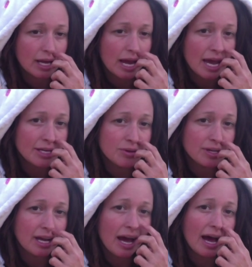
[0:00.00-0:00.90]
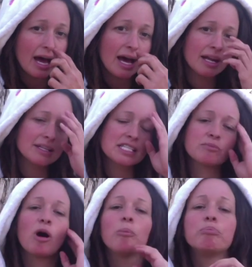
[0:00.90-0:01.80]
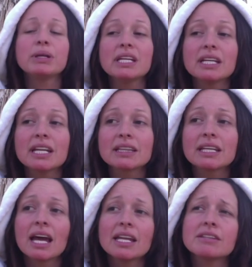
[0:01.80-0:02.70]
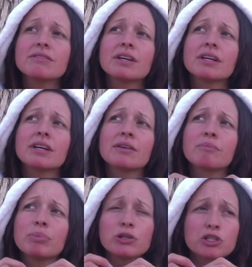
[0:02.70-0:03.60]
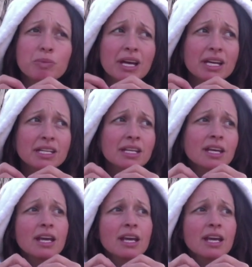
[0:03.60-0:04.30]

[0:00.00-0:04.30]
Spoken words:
And you can add a small bead at the end of the push pin,